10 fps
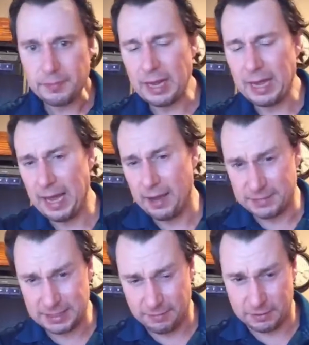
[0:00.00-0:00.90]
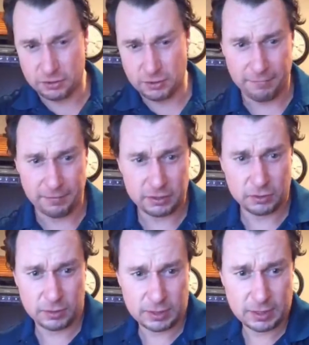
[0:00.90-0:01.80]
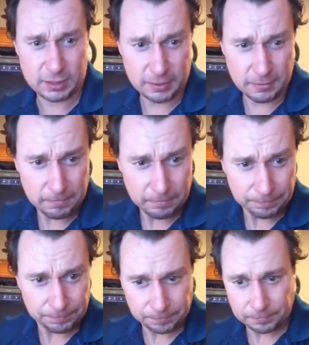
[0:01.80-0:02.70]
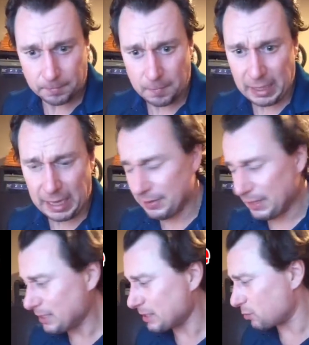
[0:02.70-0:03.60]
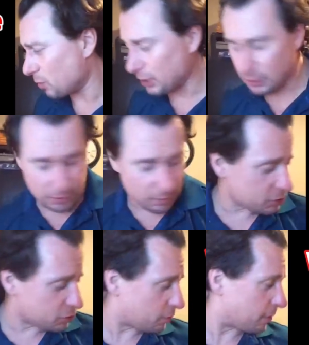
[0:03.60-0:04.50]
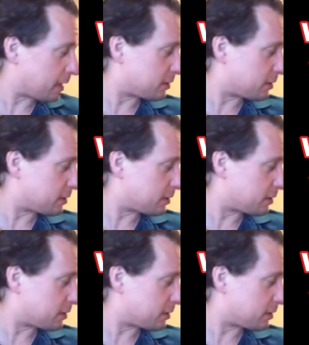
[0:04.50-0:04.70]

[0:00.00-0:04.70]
I have 7 traffic sources, and this is one of them, which reminds